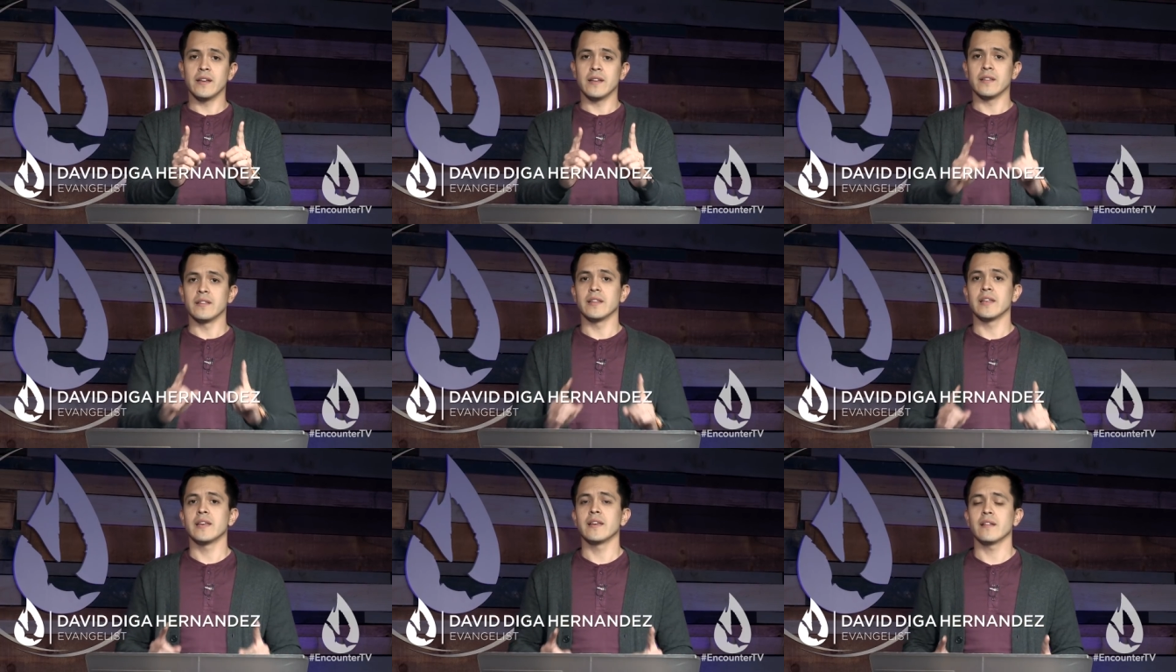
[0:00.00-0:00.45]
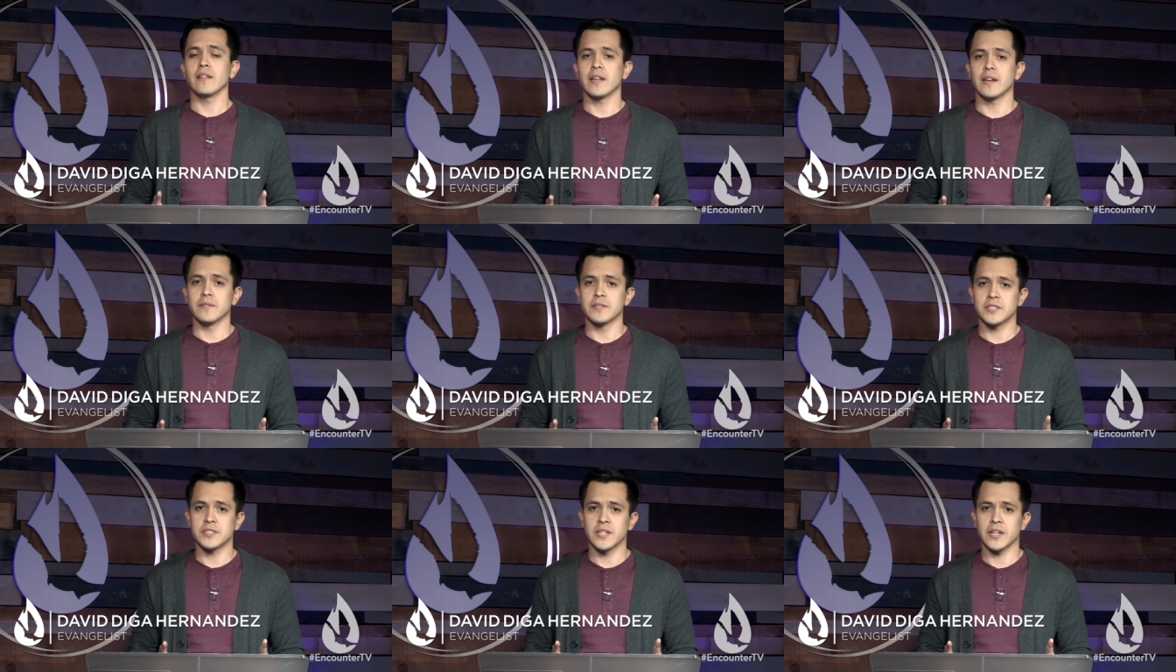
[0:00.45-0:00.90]
the healing of
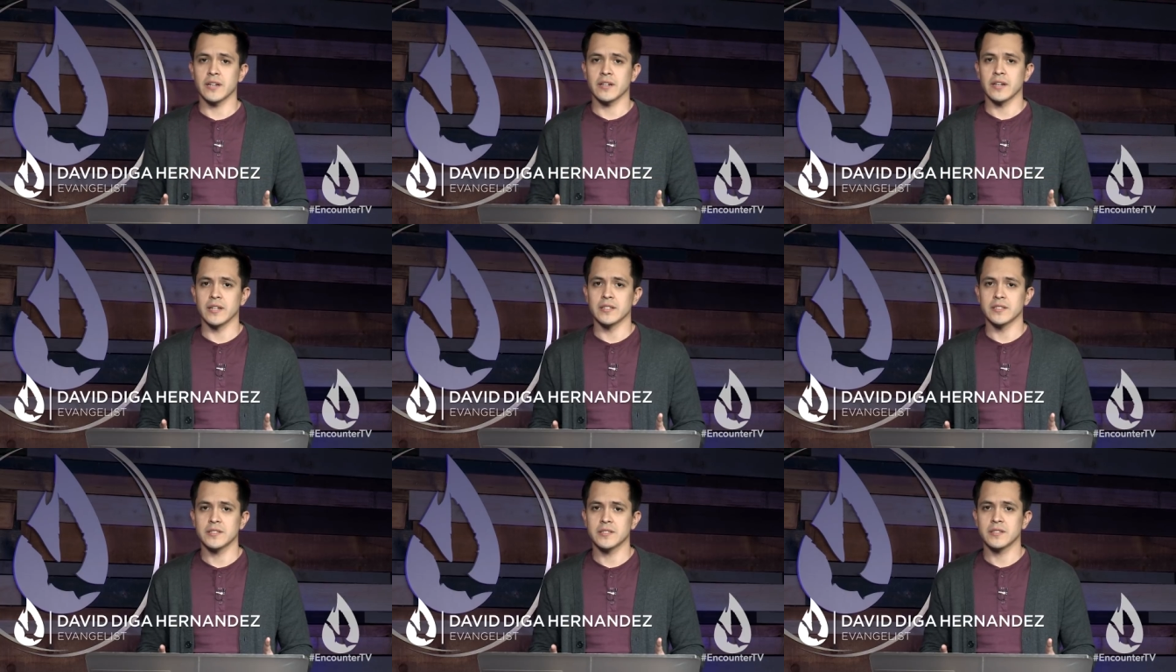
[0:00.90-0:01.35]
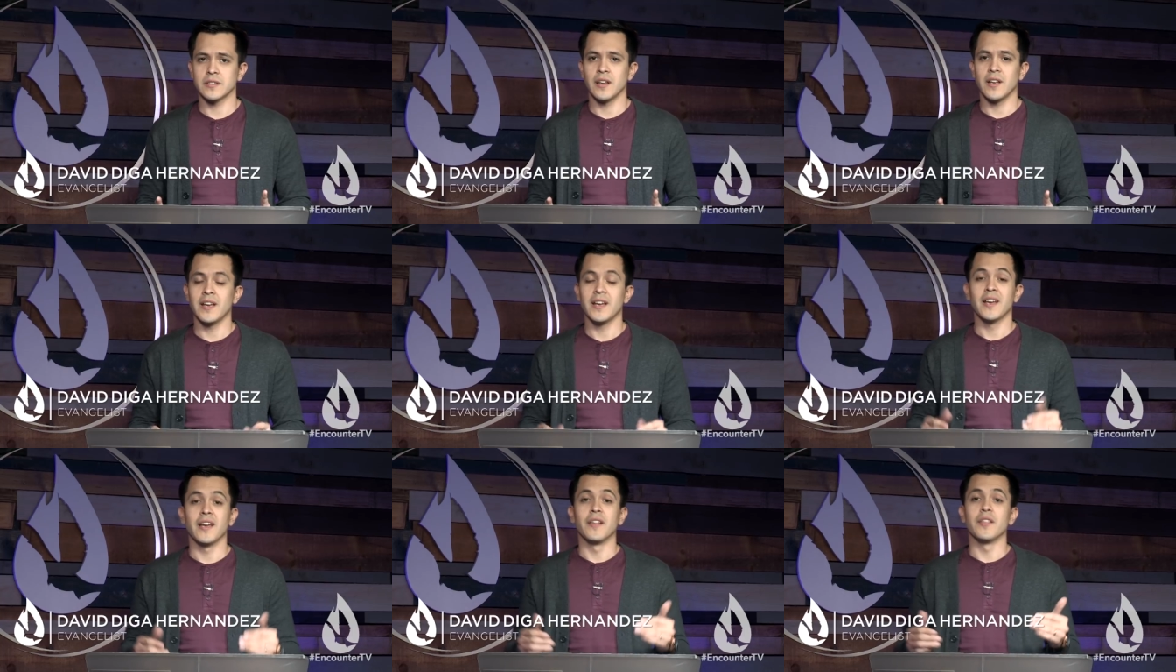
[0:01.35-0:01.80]
sickness,
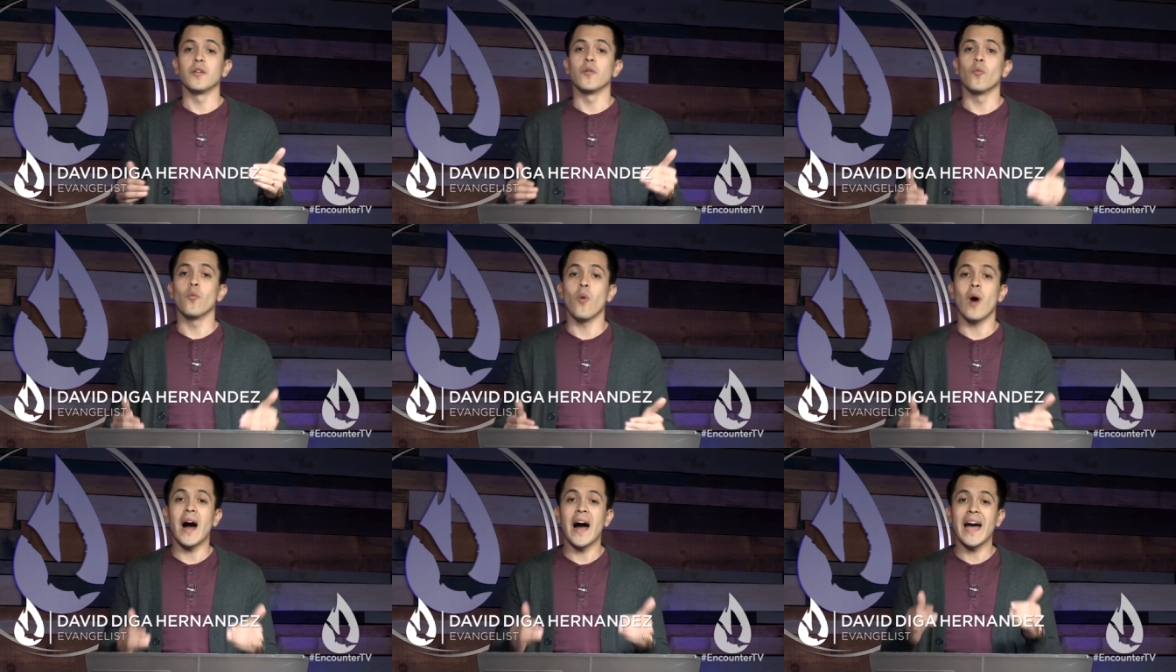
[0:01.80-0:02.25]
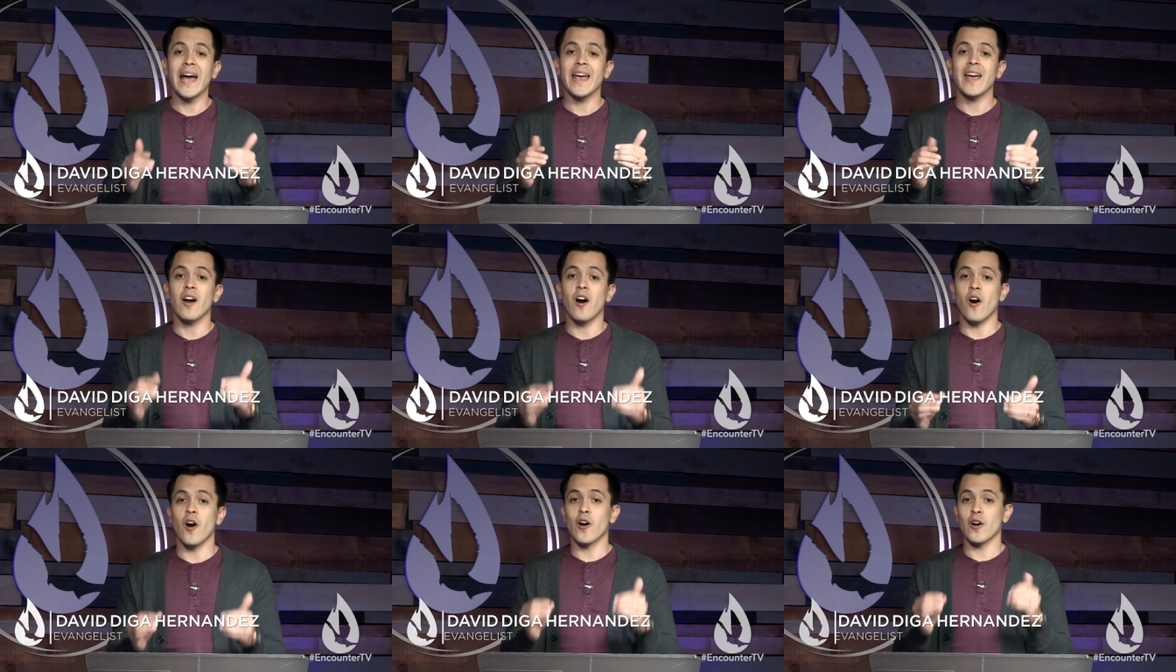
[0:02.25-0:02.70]
then why
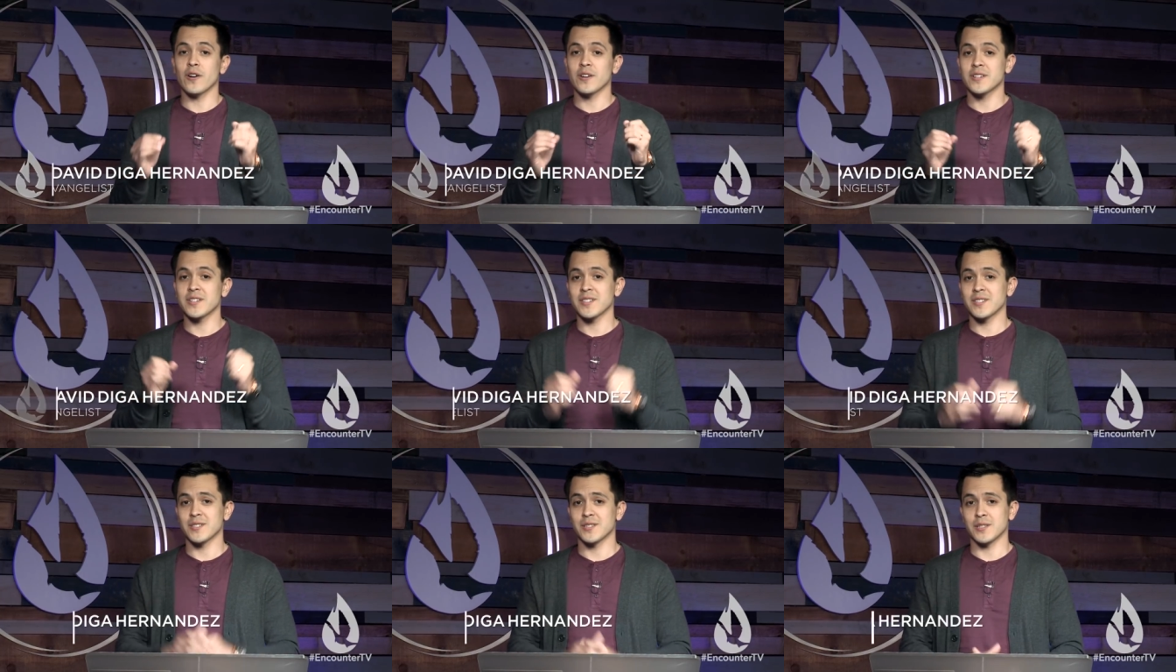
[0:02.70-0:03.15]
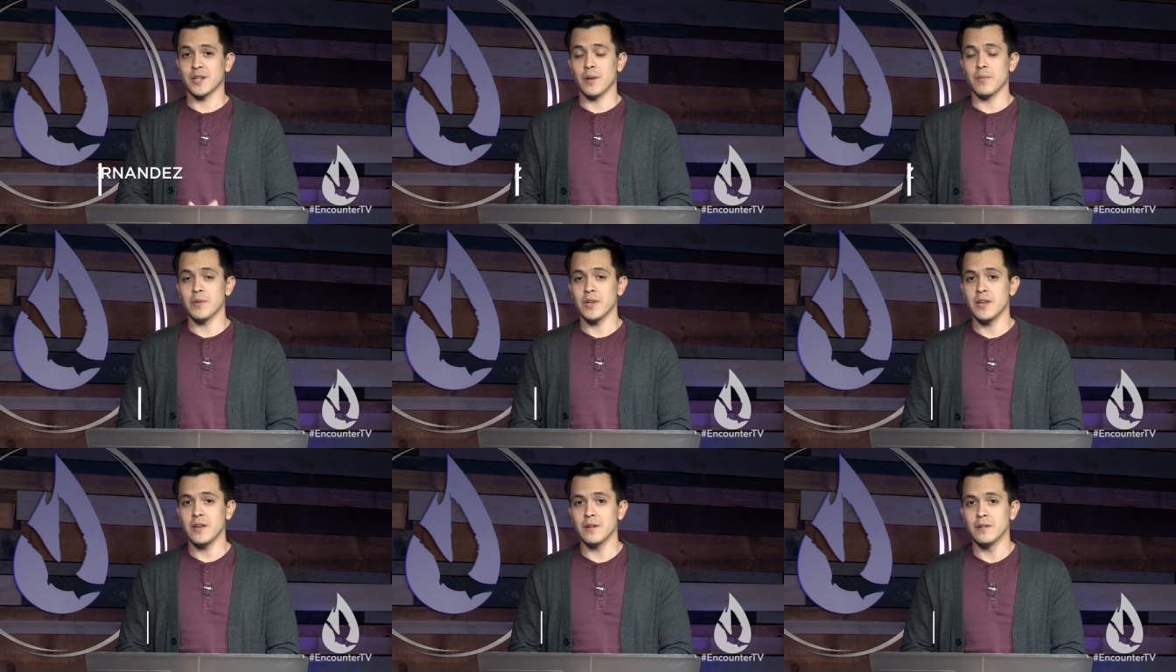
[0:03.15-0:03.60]
aren't
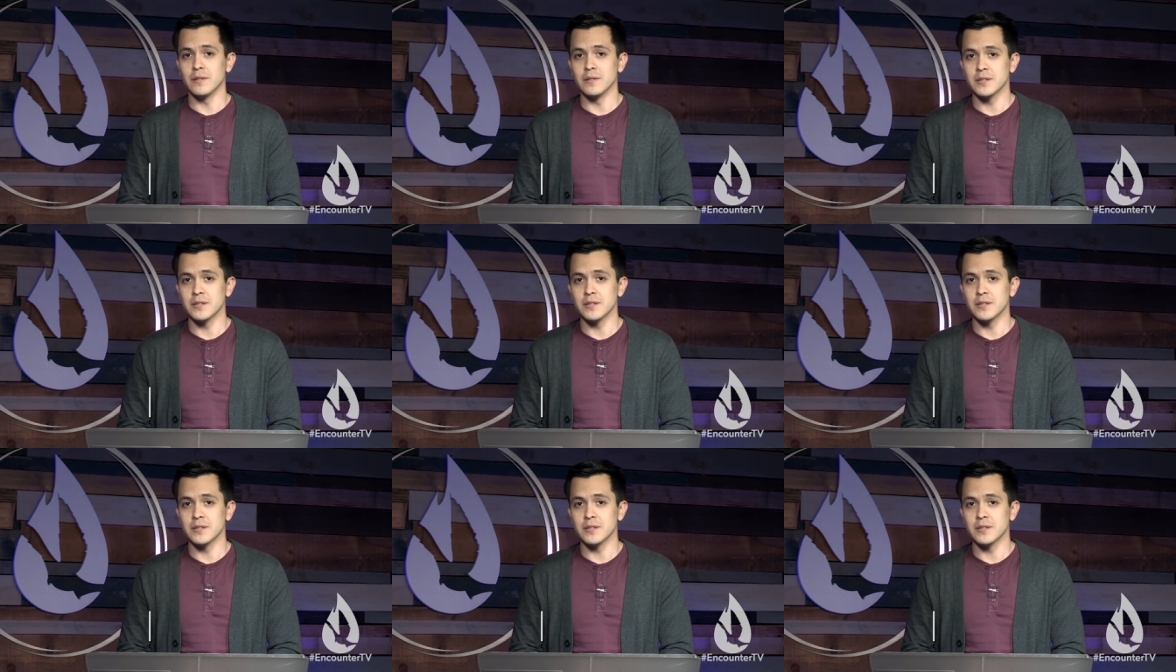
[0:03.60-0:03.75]
some healed?